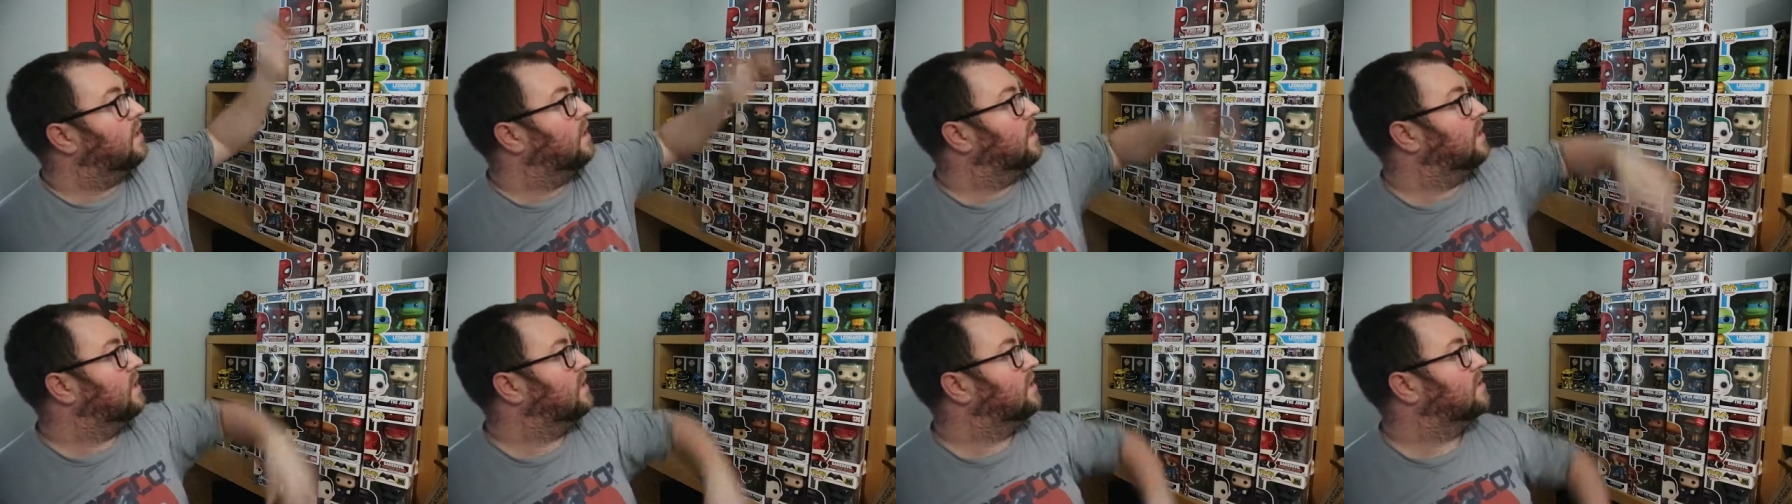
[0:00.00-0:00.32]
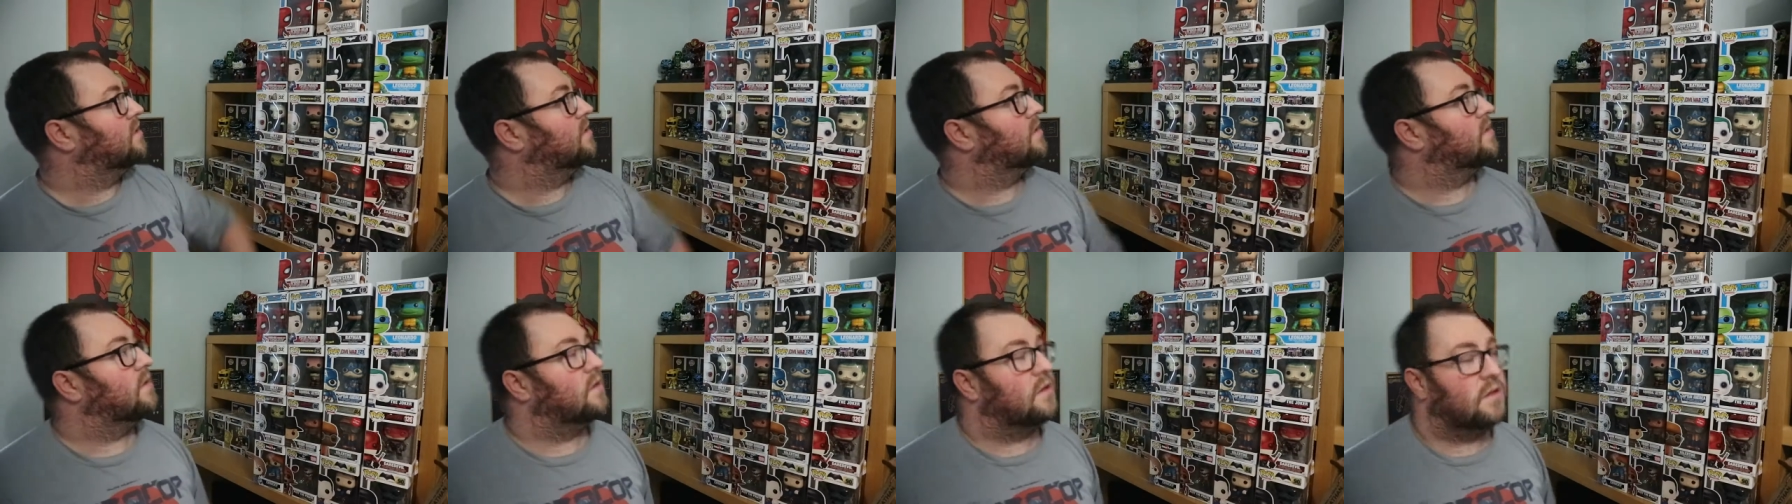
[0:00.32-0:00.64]
then
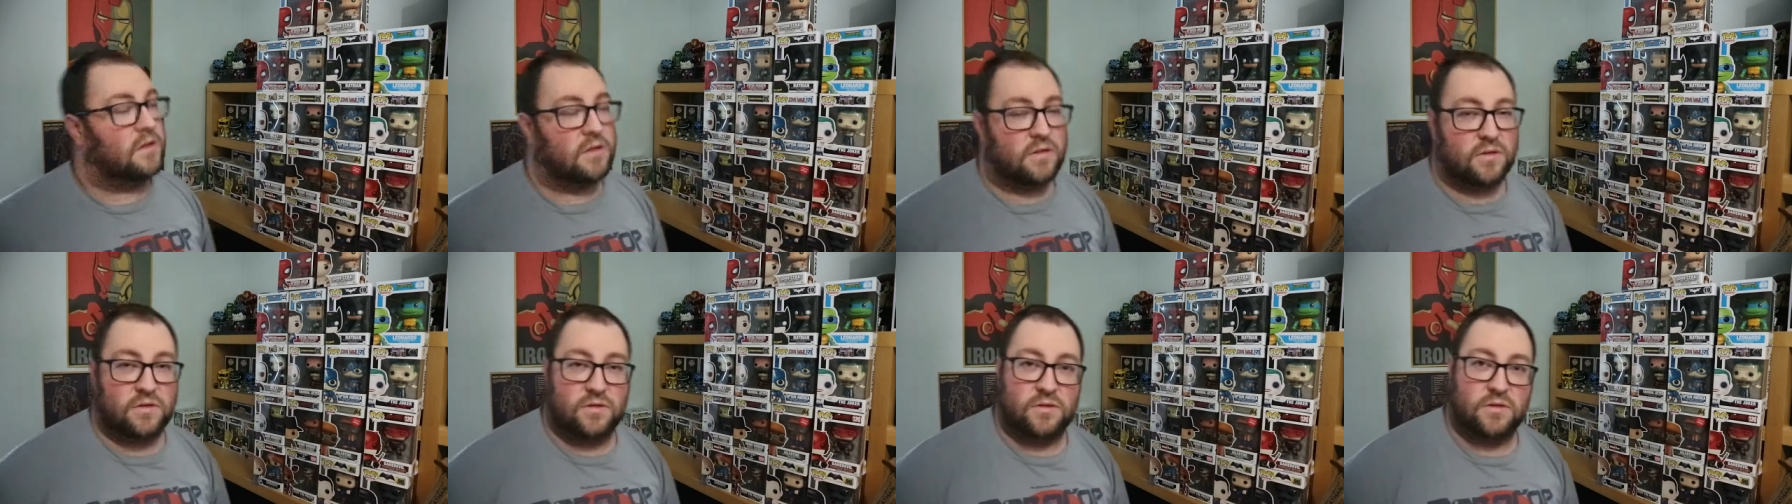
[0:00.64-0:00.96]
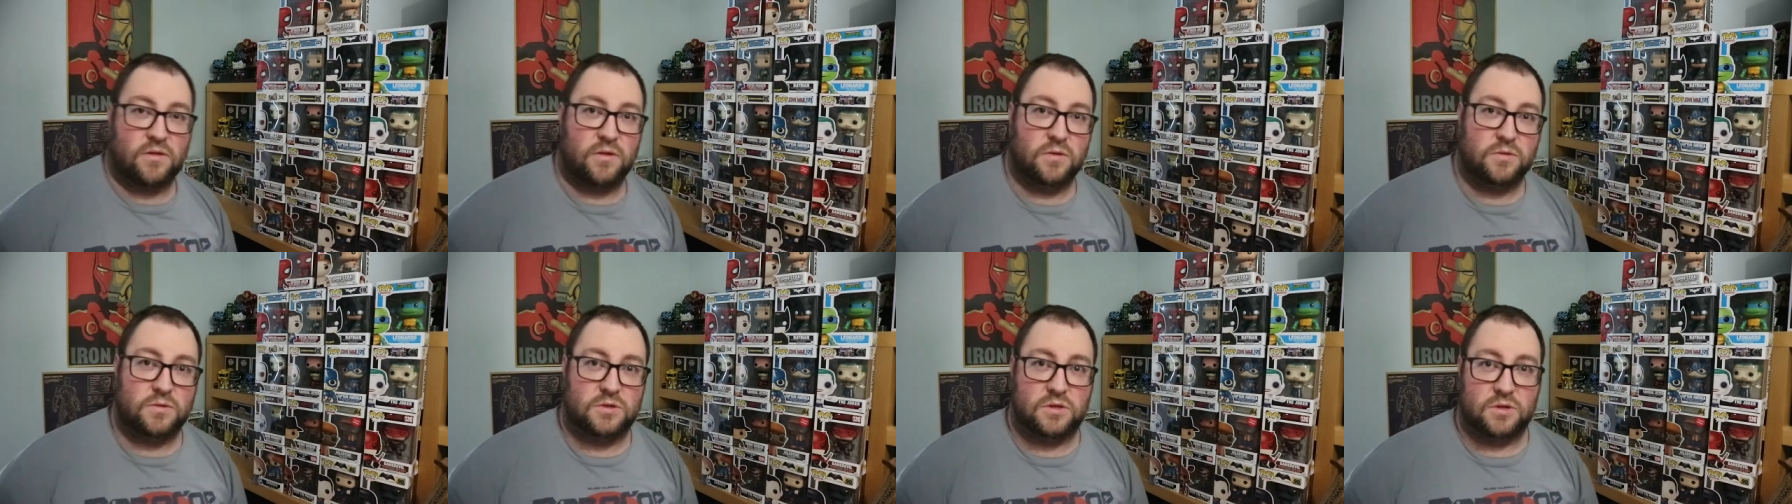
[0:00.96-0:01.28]

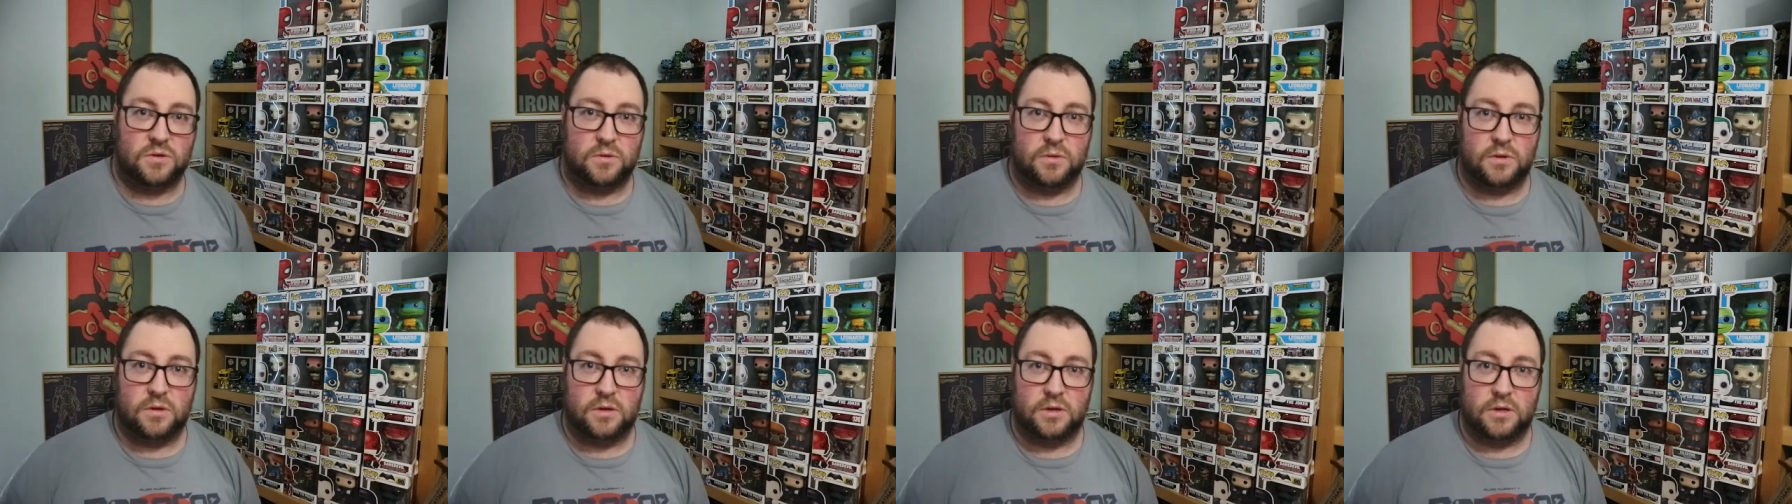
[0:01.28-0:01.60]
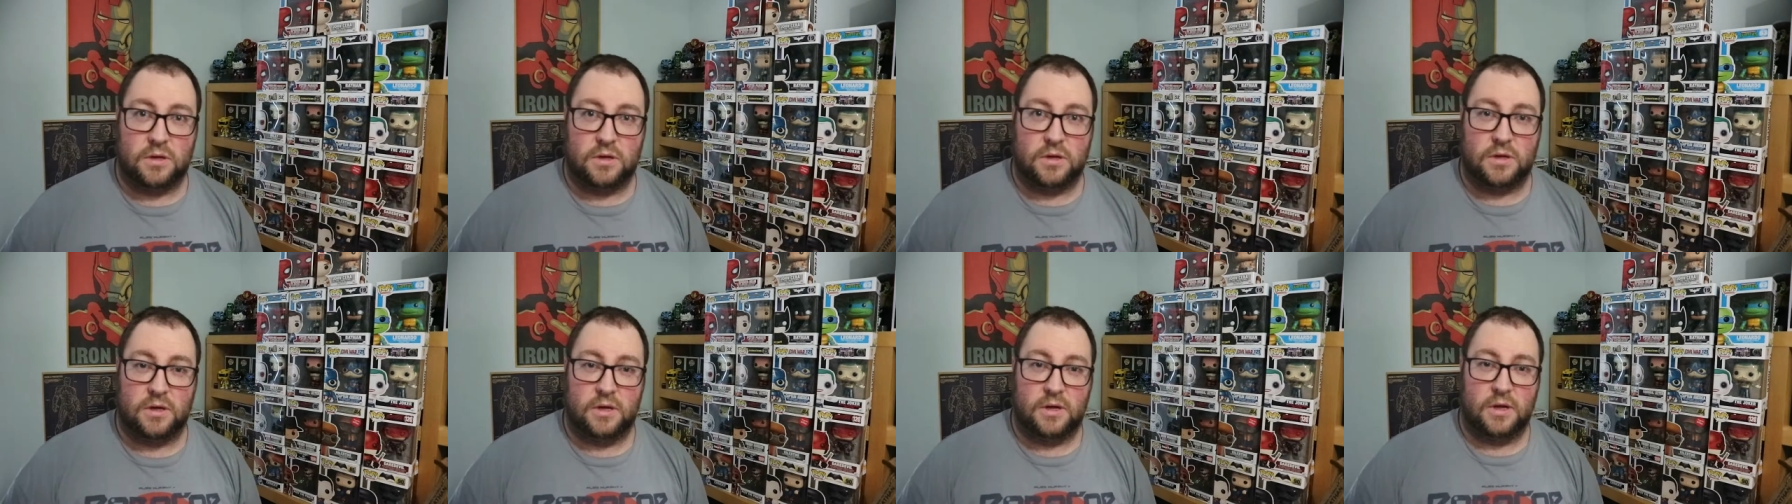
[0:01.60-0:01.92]
those two.
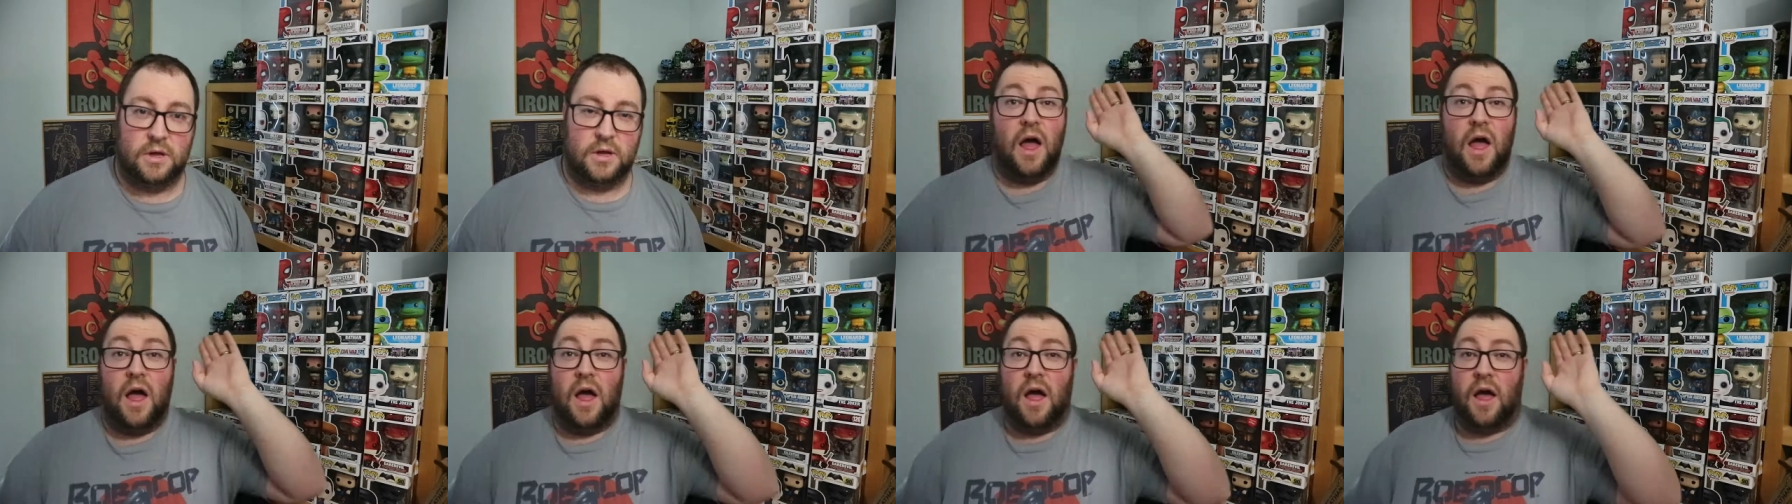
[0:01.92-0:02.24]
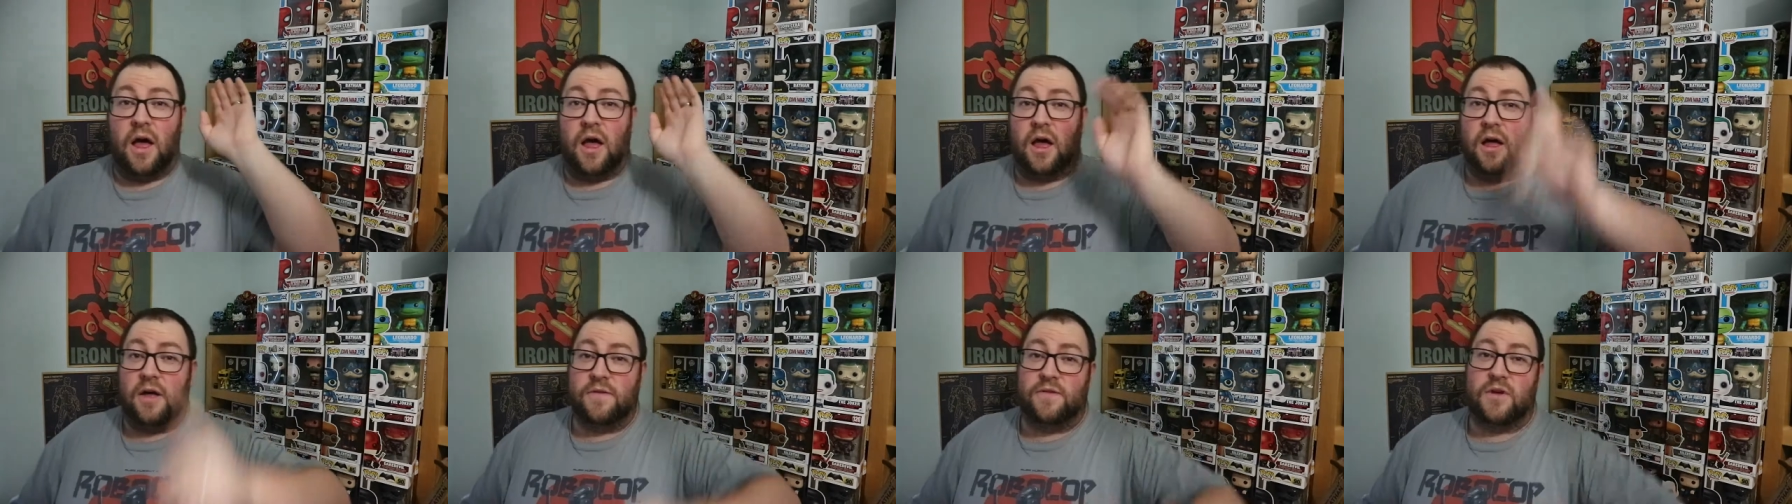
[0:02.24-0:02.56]

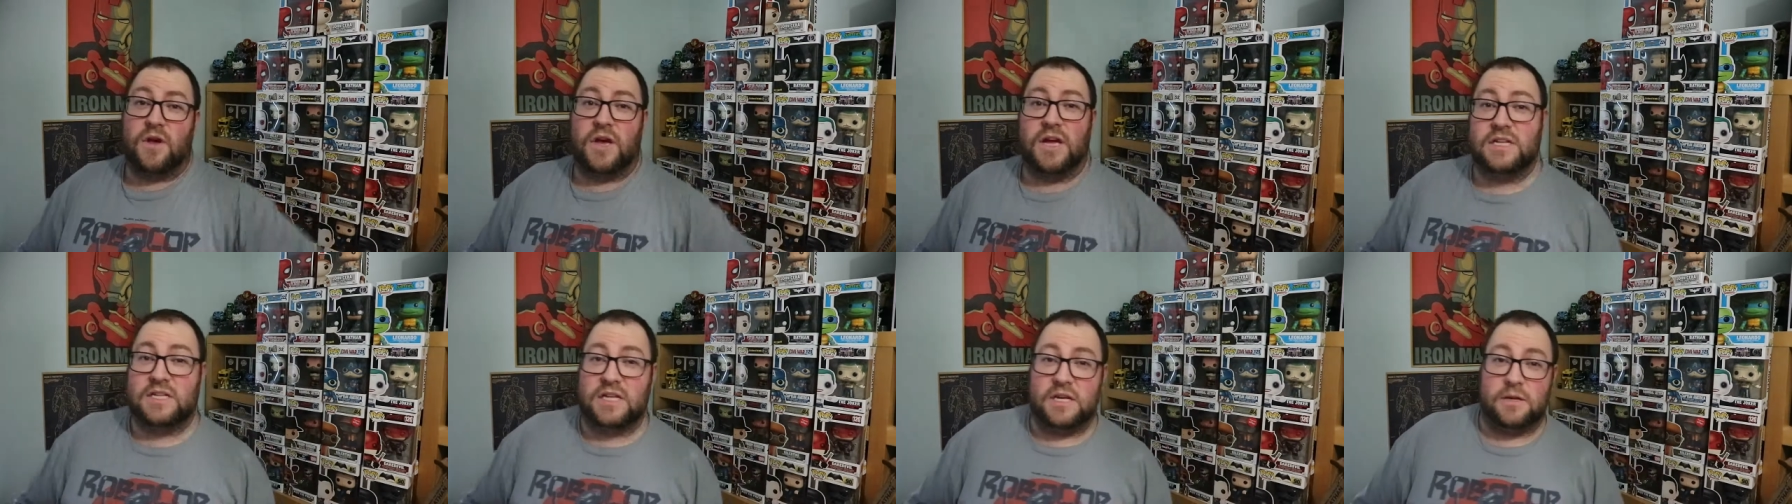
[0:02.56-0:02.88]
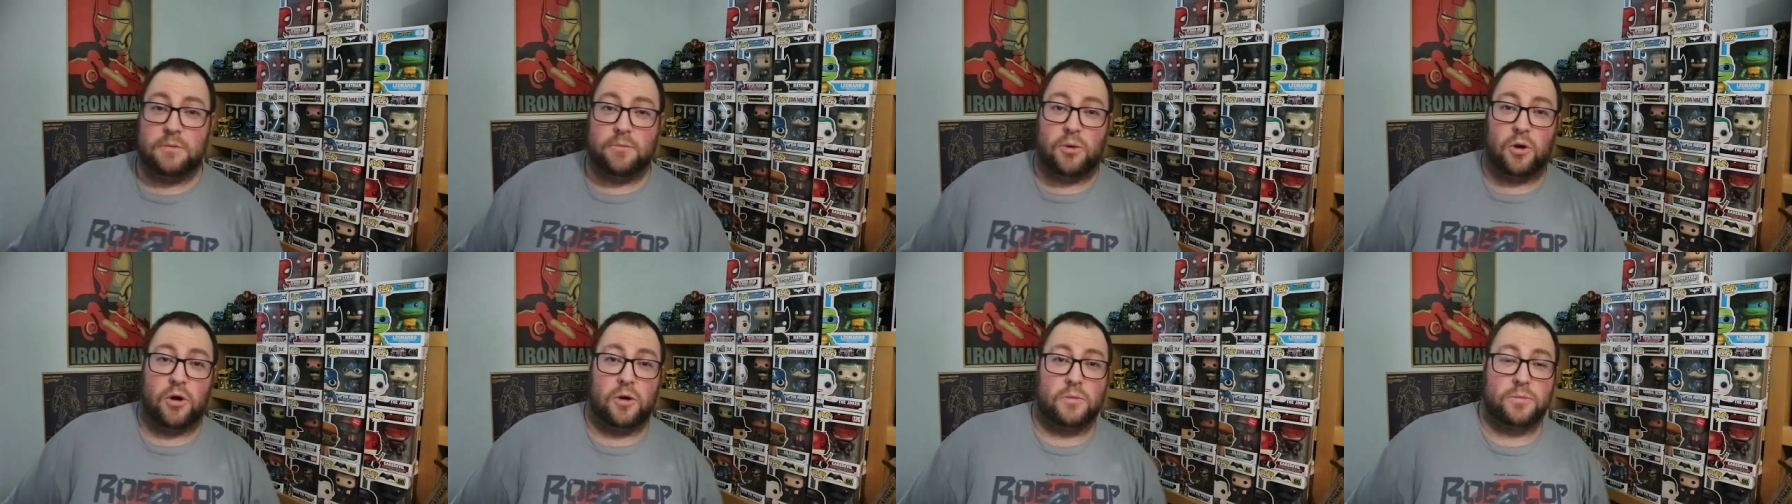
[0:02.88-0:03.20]
I've got 18
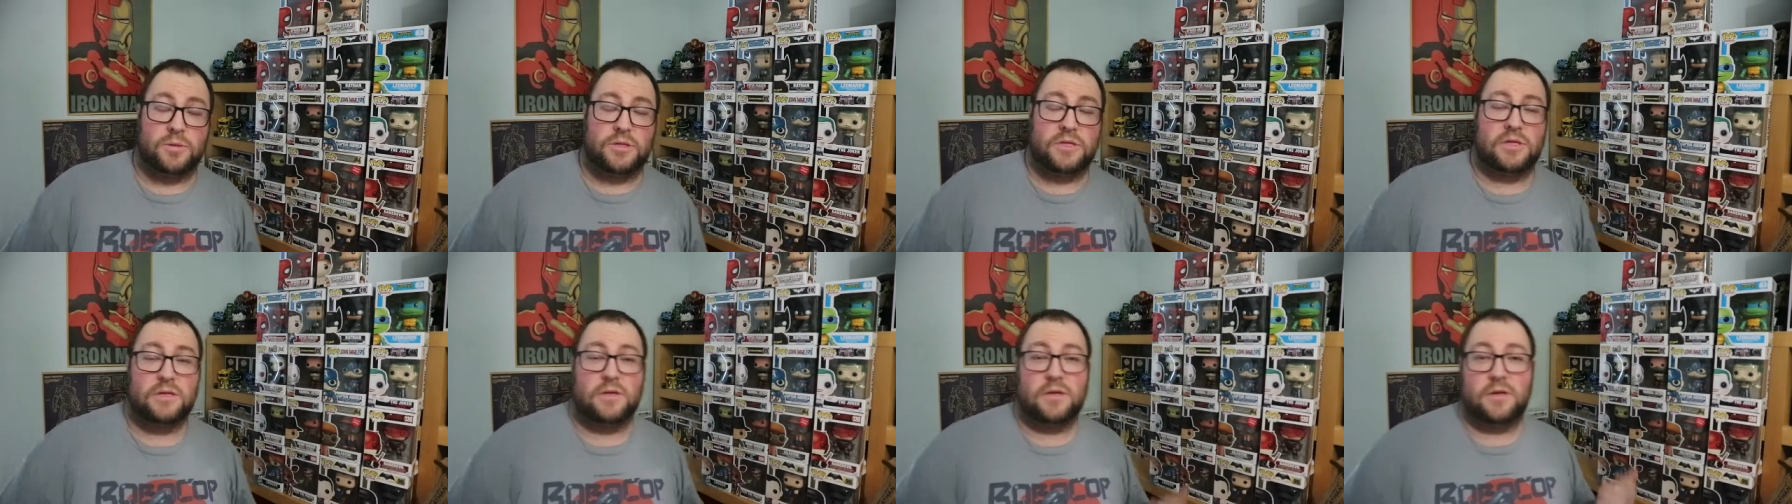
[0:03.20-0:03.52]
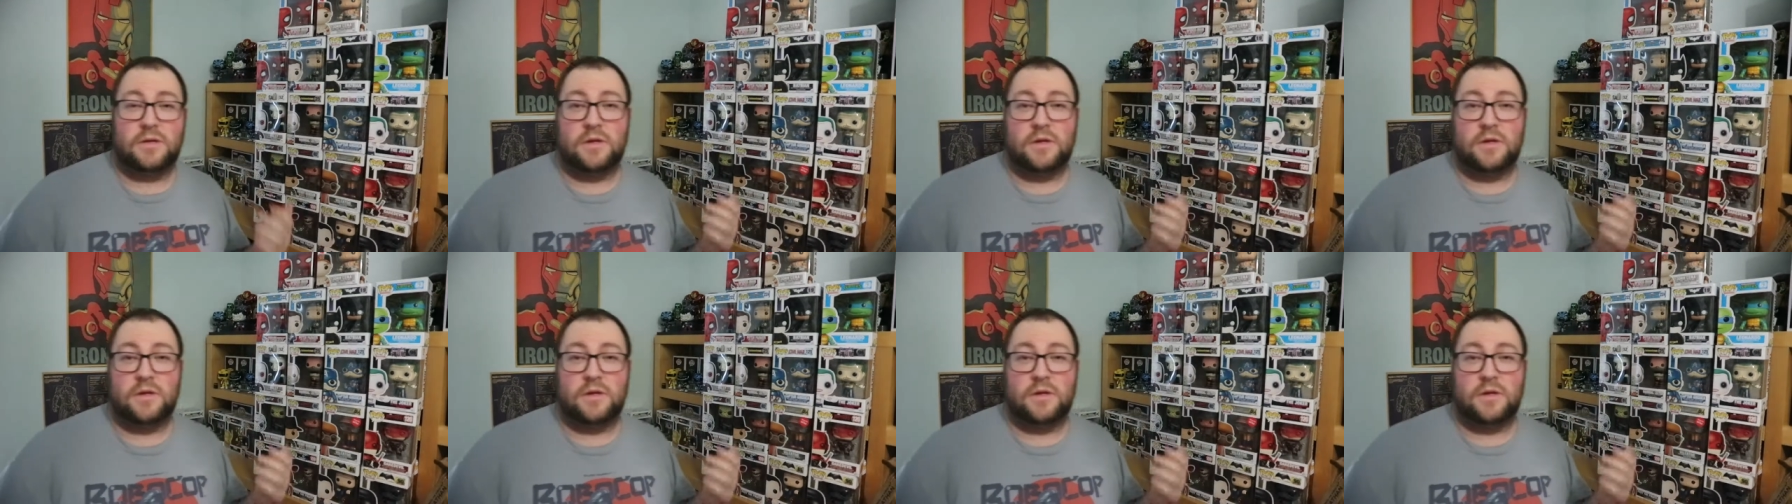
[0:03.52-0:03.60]
pops.